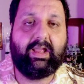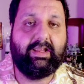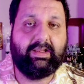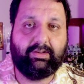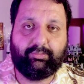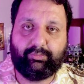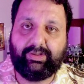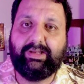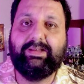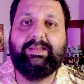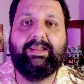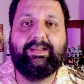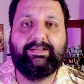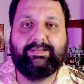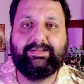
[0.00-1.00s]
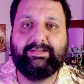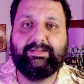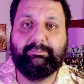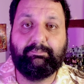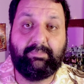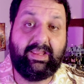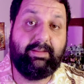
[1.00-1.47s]
agree
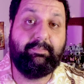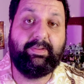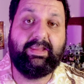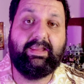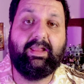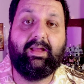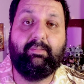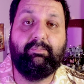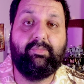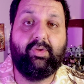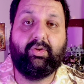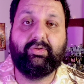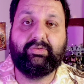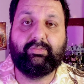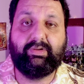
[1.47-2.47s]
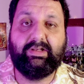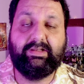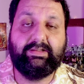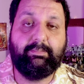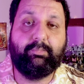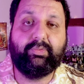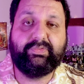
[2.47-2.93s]
that maybe I'm not really
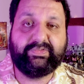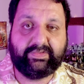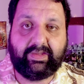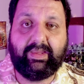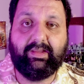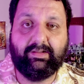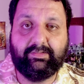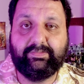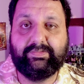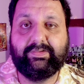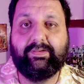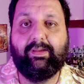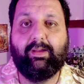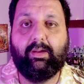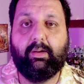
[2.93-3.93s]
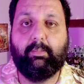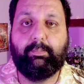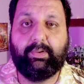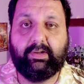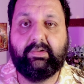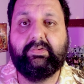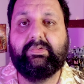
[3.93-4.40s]
the most skilled
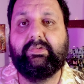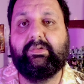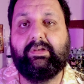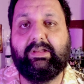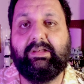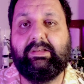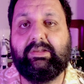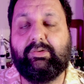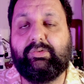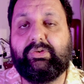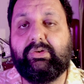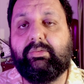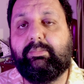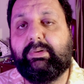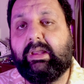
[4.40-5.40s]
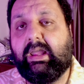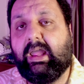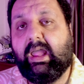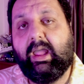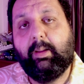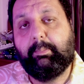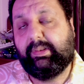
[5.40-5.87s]
person in YouTube,
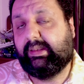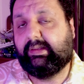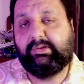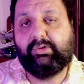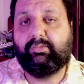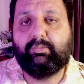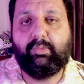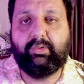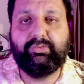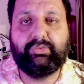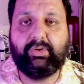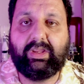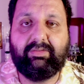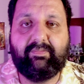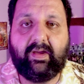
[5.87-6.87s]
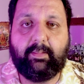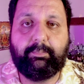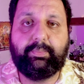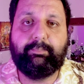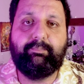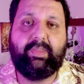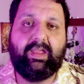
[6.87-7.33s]
but I don't want to give up.
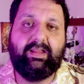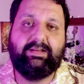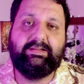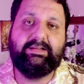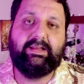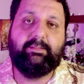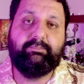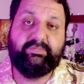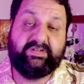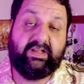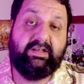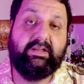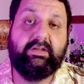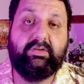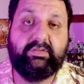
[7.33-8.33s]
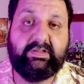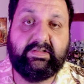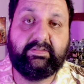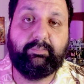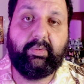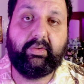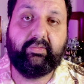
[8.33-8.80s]
And I'm telling you
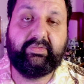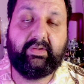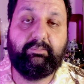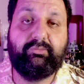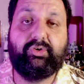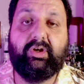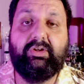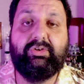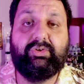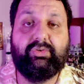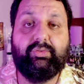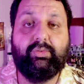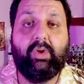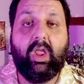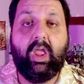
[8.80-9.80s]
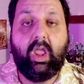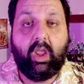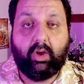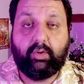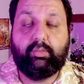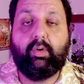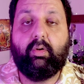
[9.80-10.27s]
this because I'm trying to
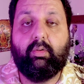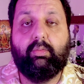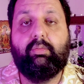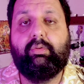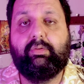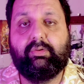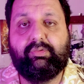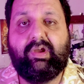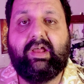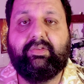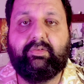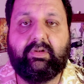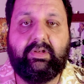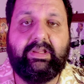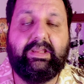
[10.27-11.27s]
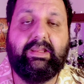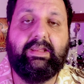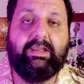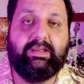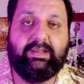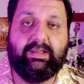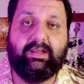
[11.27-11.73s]
grow gradually
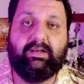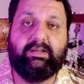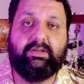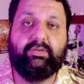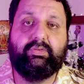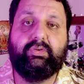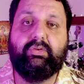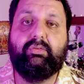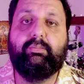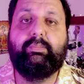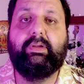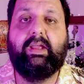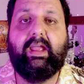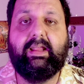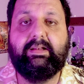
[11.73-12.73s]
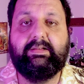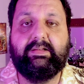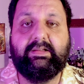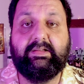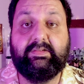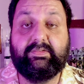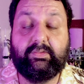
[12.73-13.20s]
here in YouTube, and
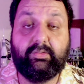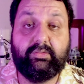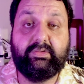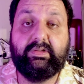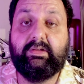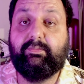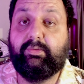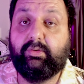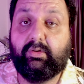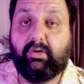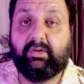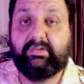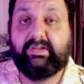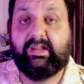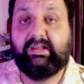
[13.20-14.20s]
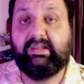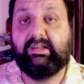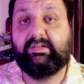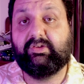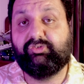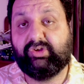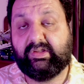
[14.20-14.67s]
it's good if you got any
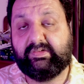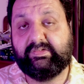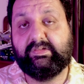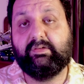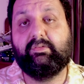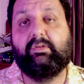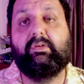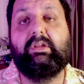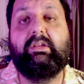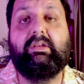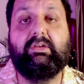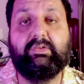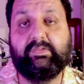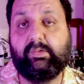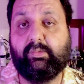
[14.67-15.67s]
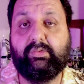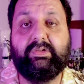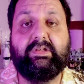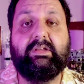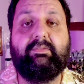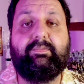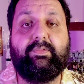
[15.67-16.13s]
suggestion. It's
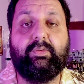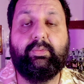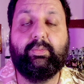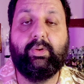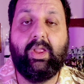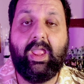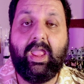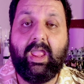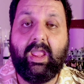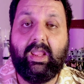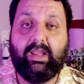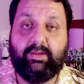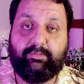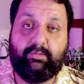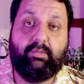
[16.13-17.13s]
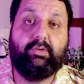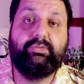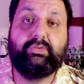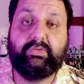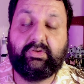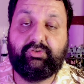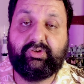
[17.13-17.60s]
good if you want
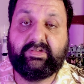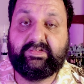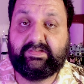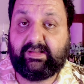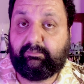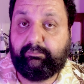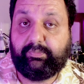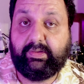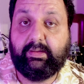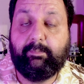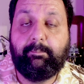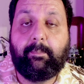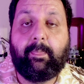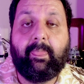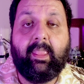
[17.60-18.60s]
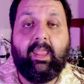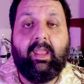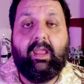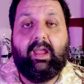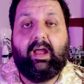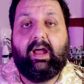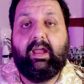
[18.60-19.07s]
to suggest something.
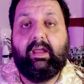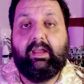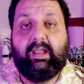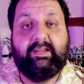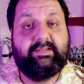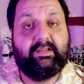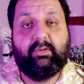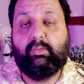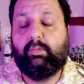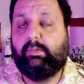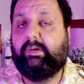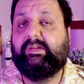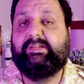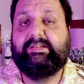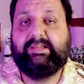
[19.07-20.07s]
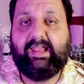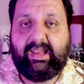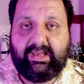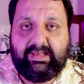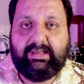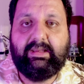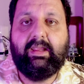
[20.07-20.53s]
As I always
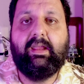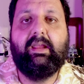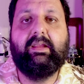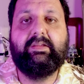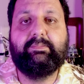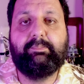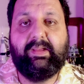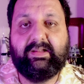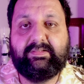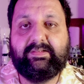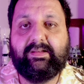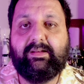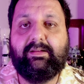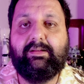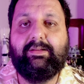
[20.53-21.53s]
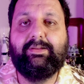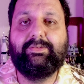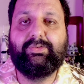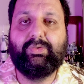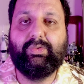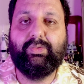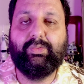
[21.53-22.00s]
say, it's better
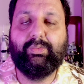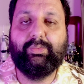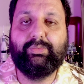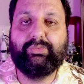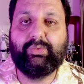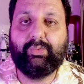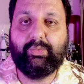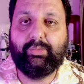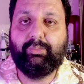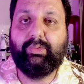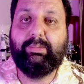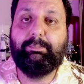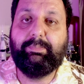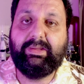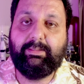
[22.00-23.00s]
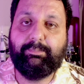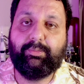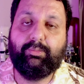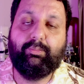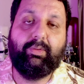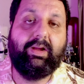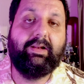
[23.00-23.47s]
to talk with
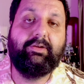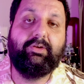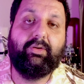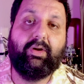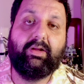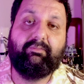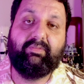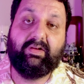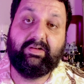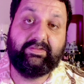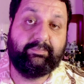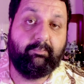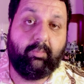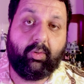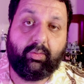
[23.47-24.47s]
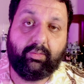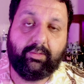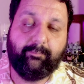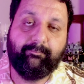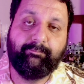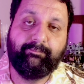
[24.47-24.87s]
people when you are very small,